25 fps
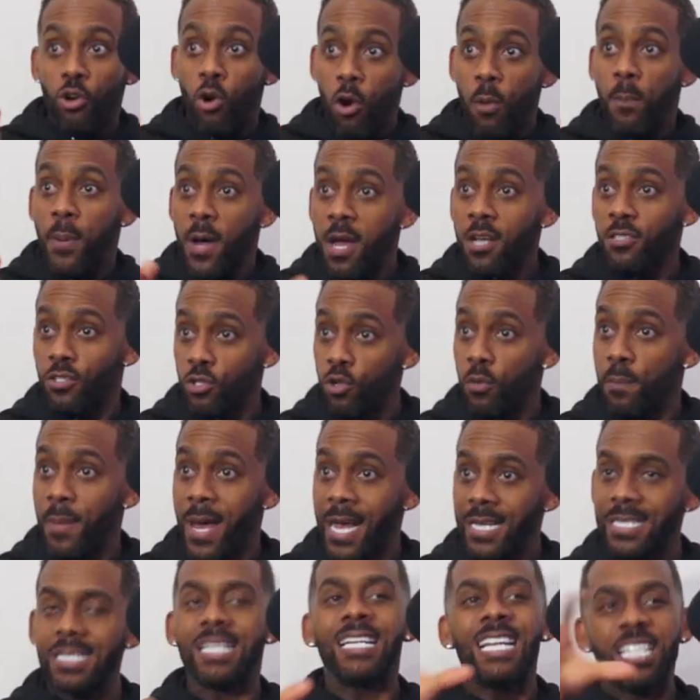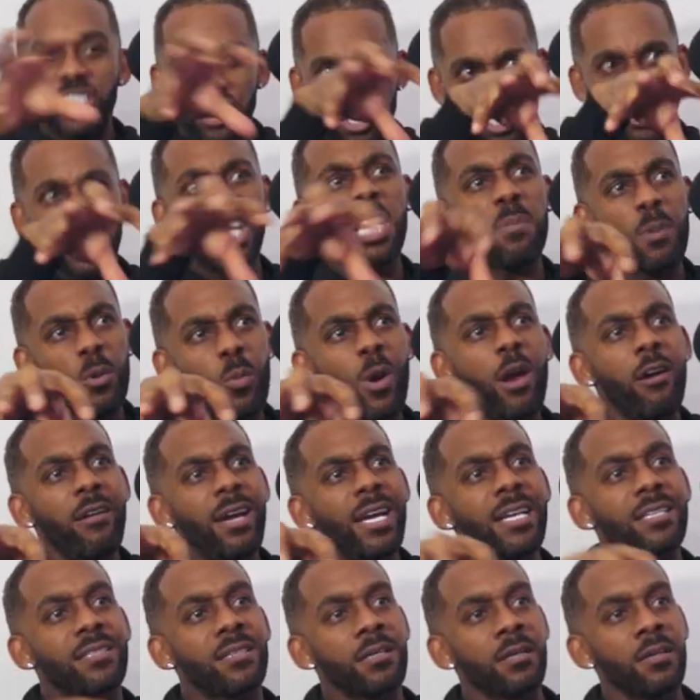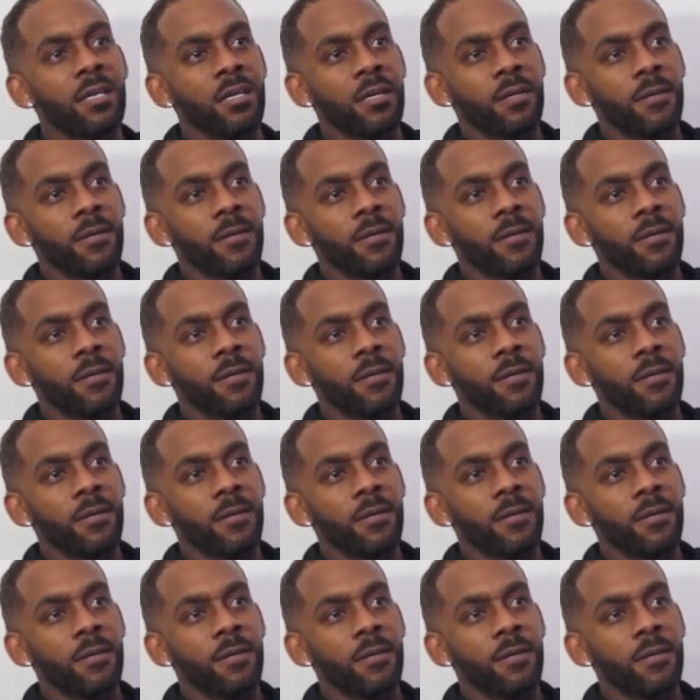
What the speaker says: your personal best. So let's just keep it where it is.